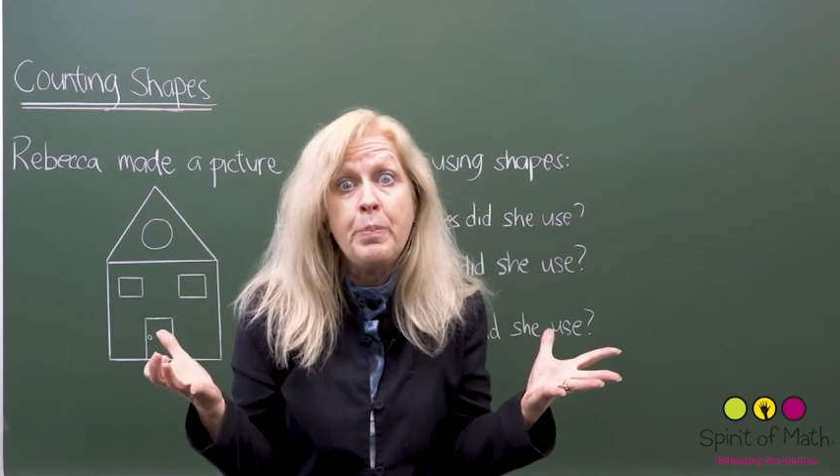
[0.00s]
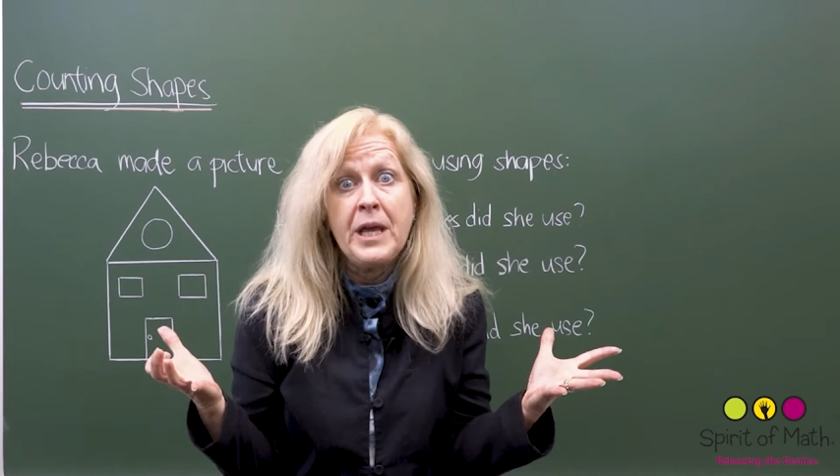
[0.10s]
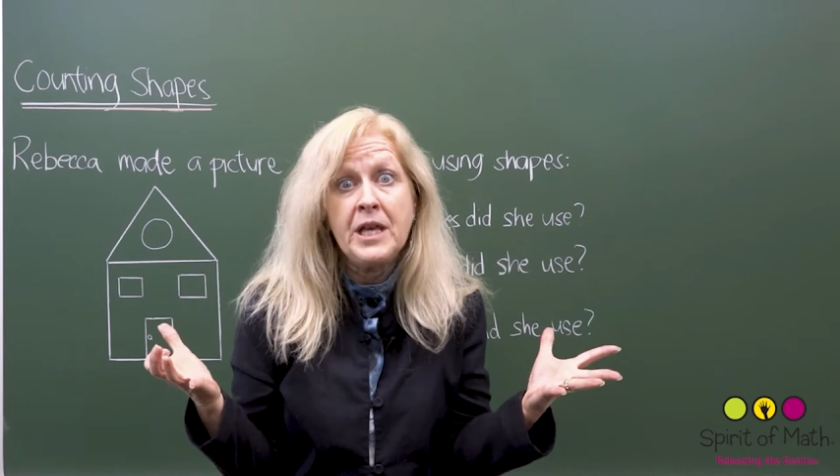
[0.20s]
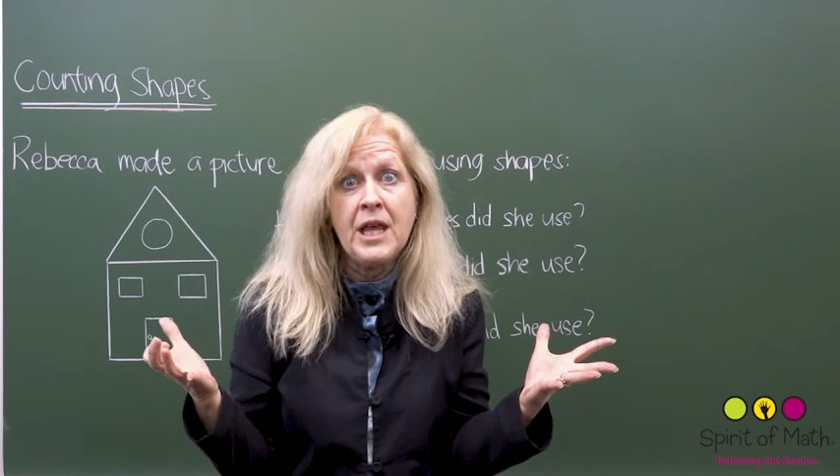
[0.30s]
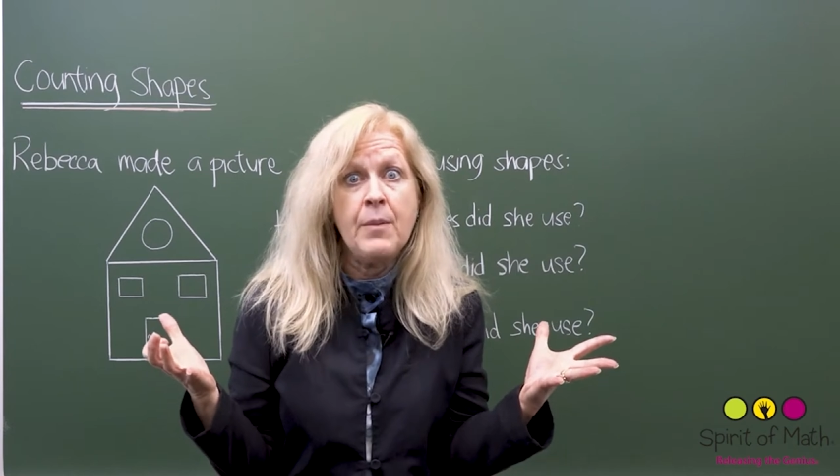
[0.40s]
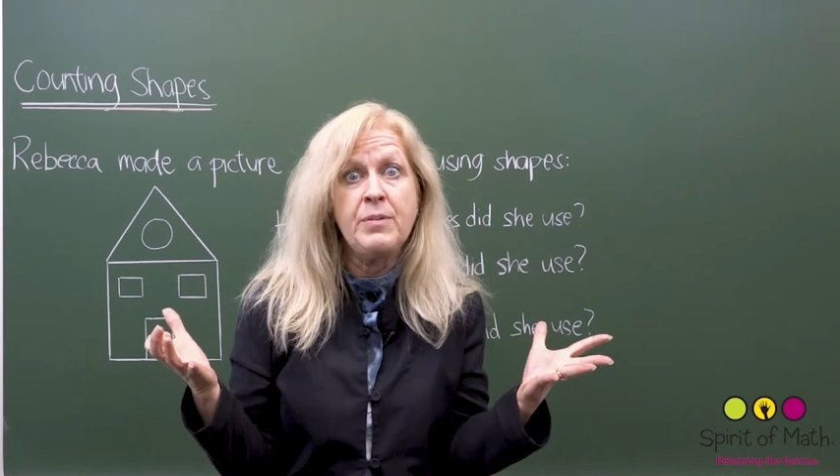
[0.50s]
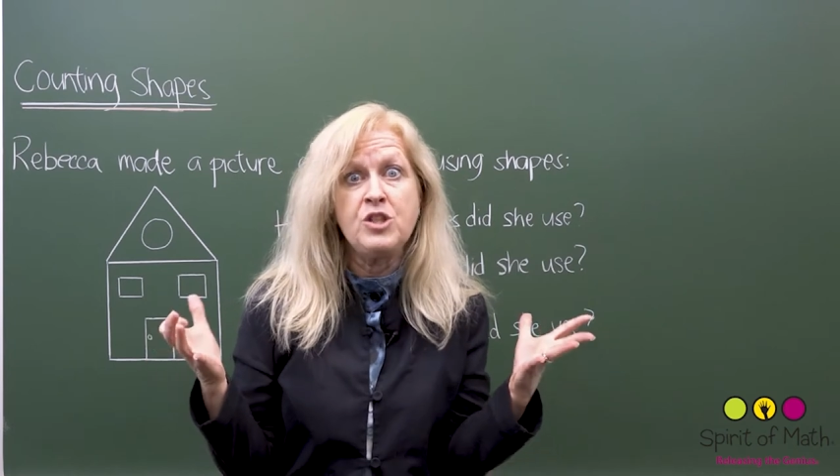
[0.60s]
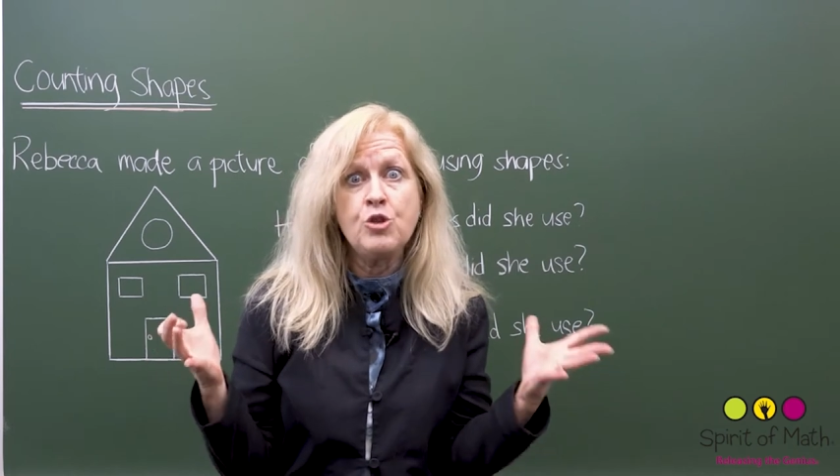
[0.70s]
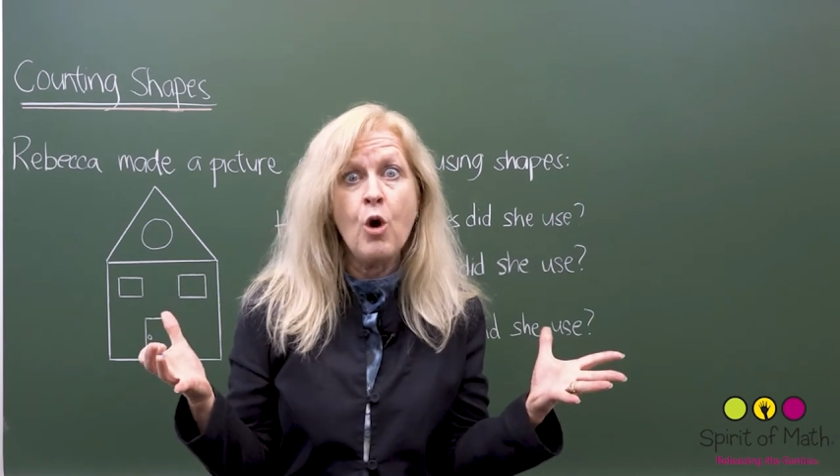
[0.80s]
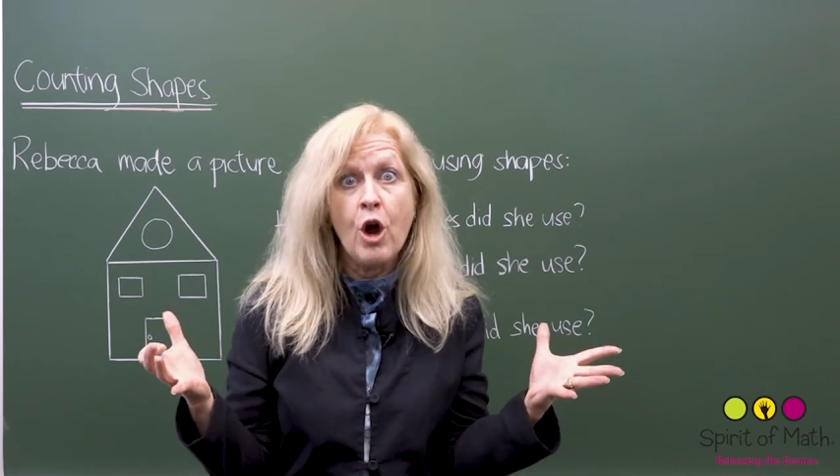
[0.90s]
big and that'd be
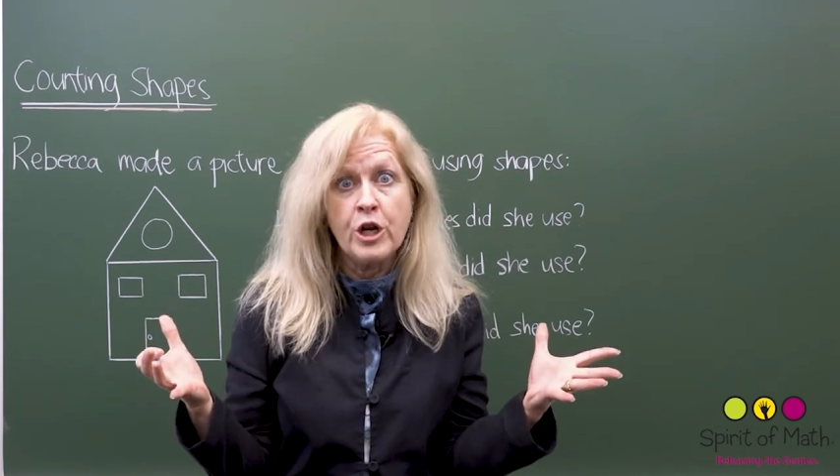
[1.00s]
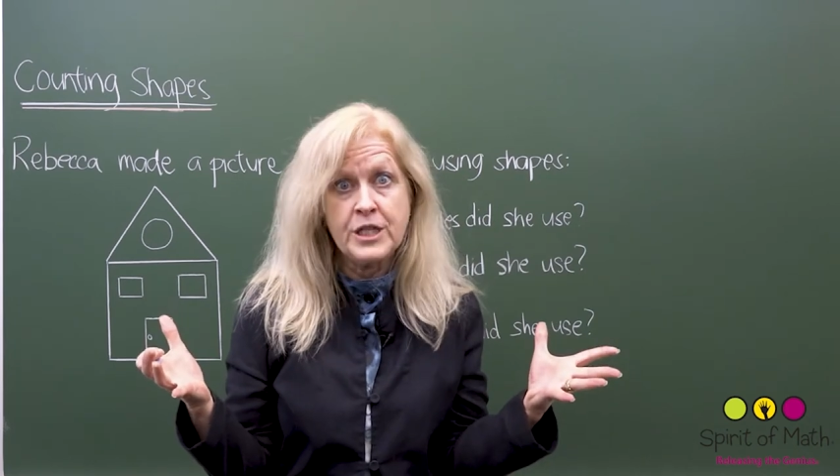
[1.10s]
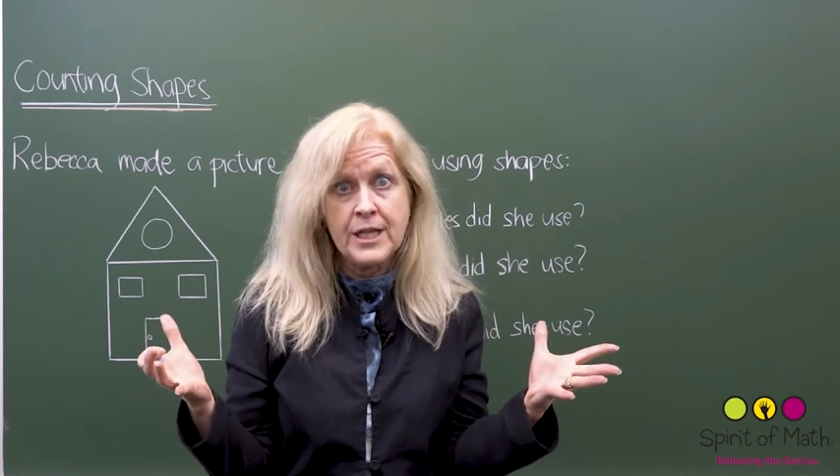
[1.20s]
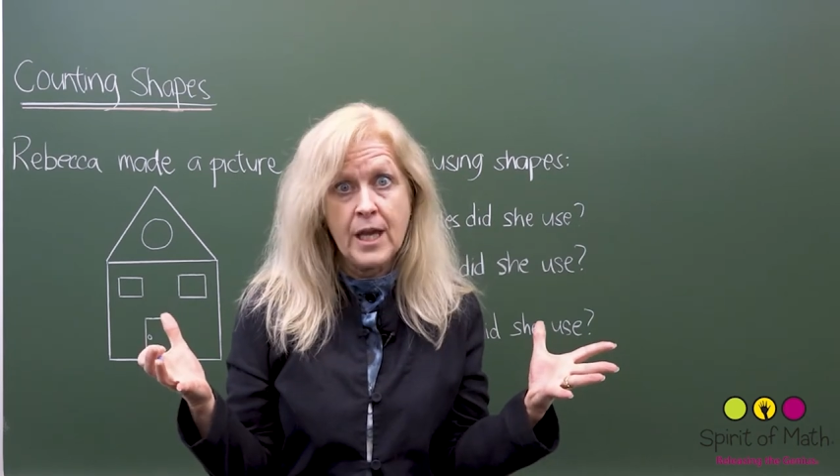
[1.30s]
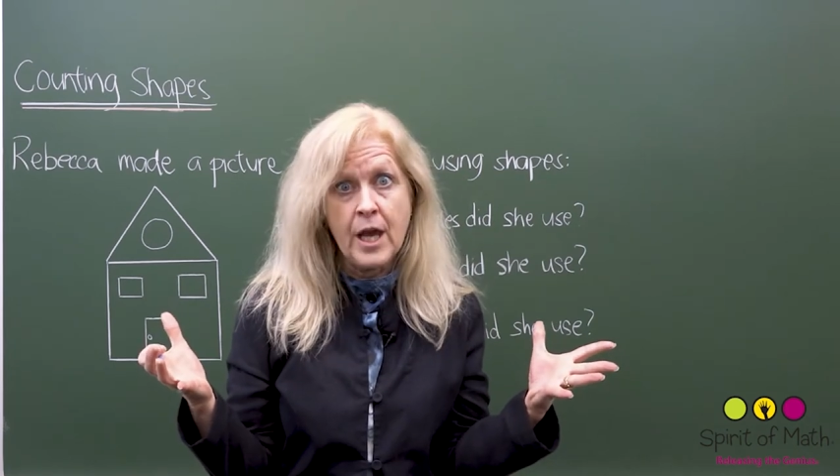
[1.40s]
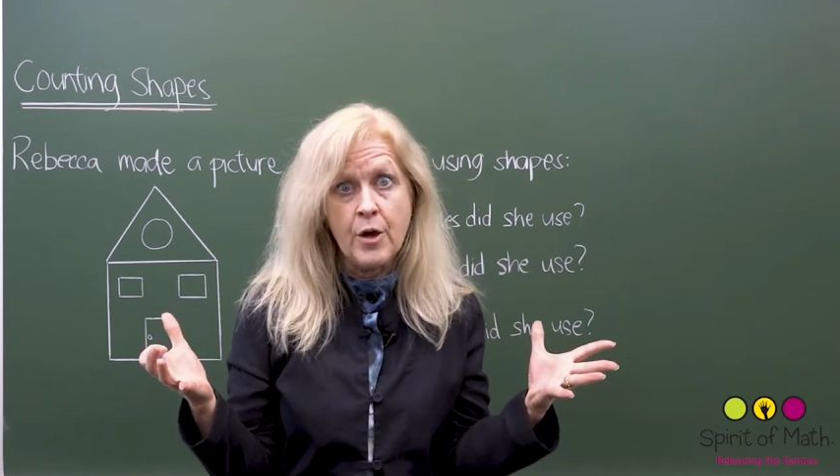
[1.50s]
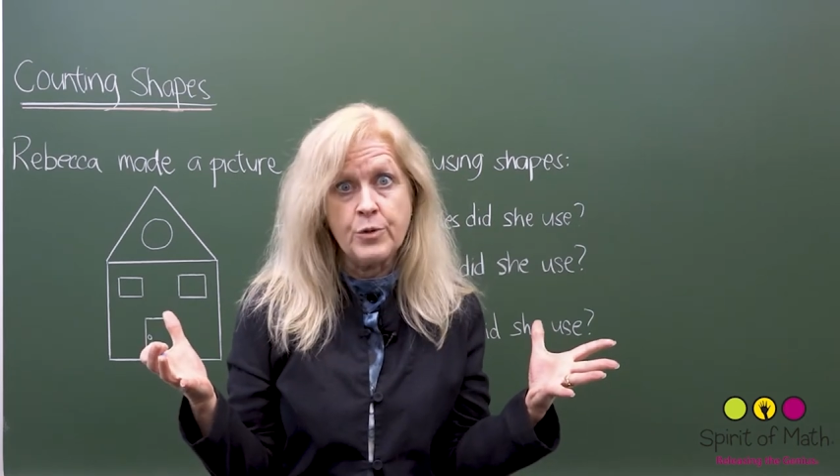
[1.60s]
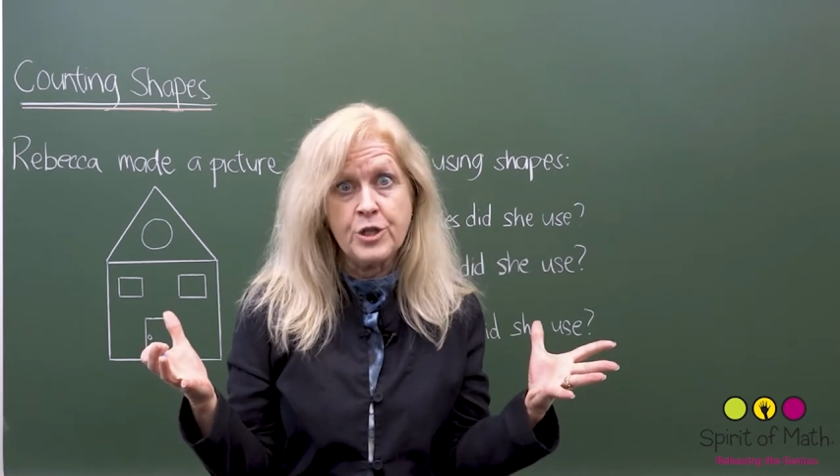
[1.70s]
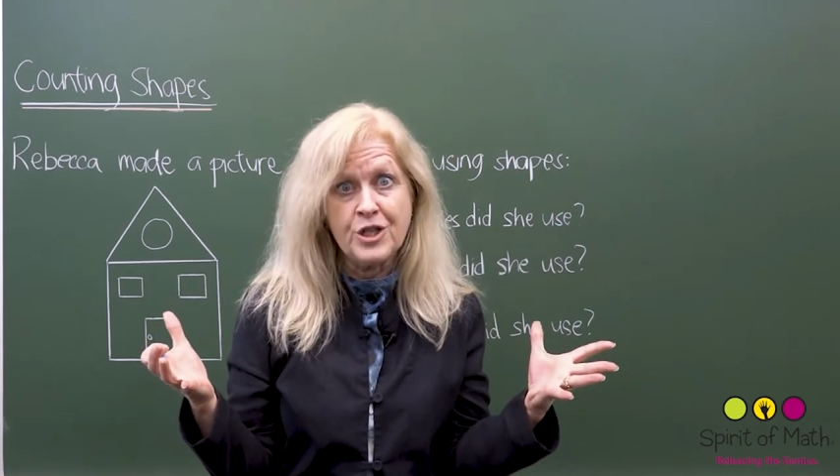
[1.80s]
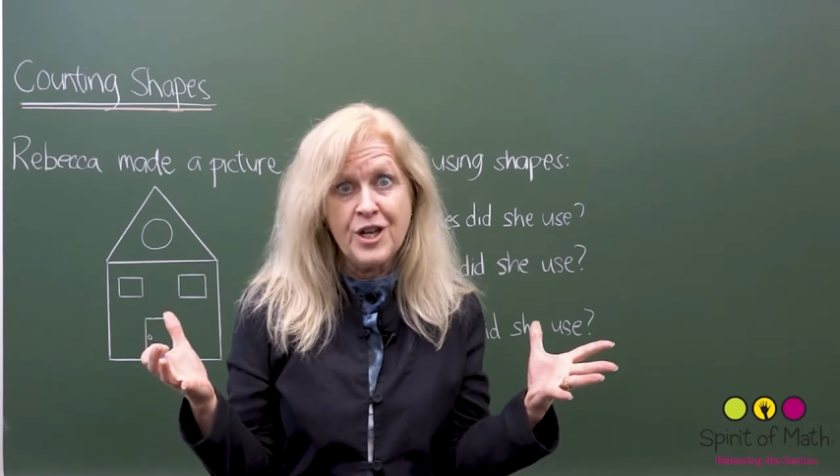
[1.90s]
too hard to
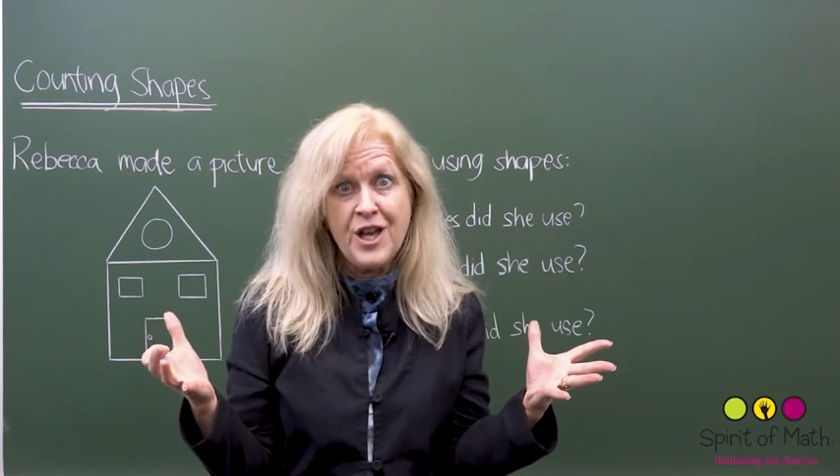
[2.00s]
count.